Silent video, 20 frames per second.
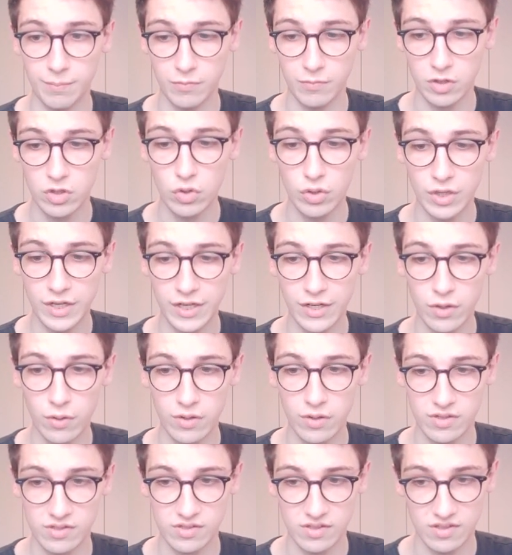Cookie
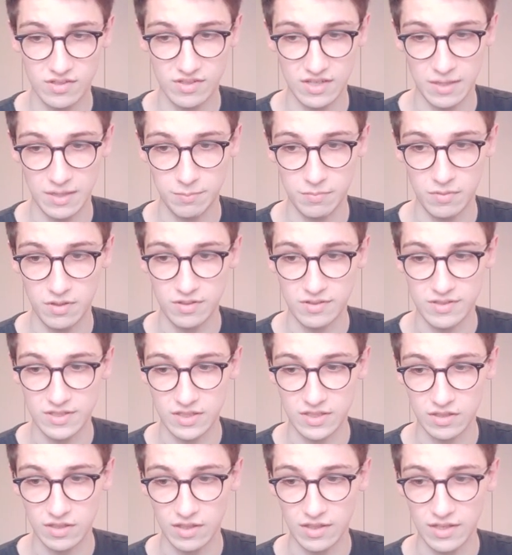notice, the same
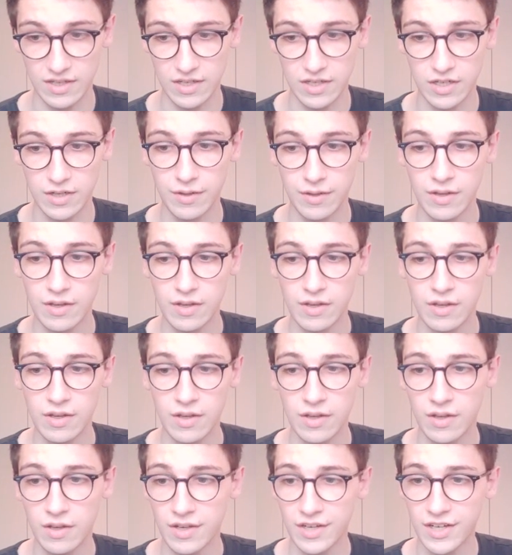deal there.
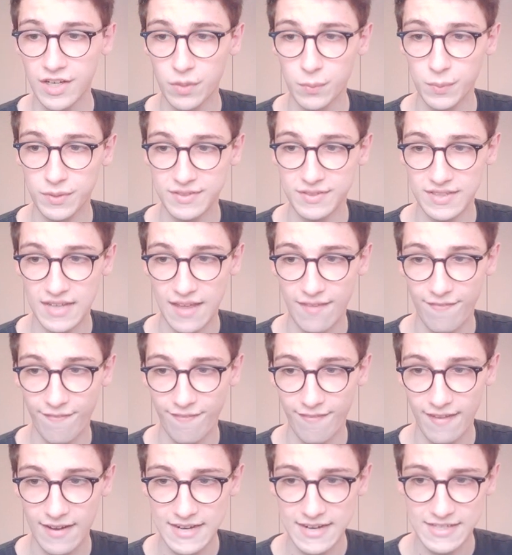Here with the
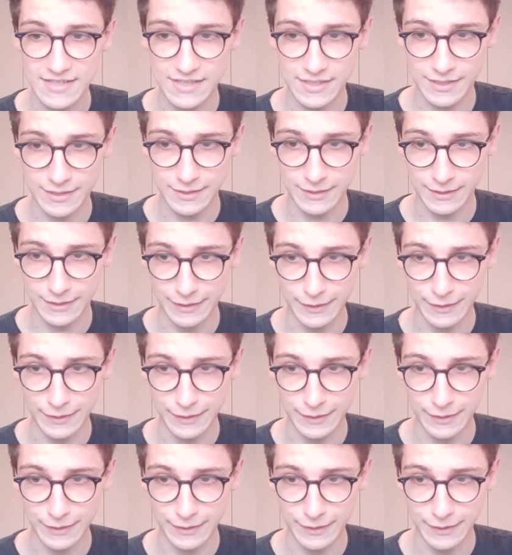Enlighter,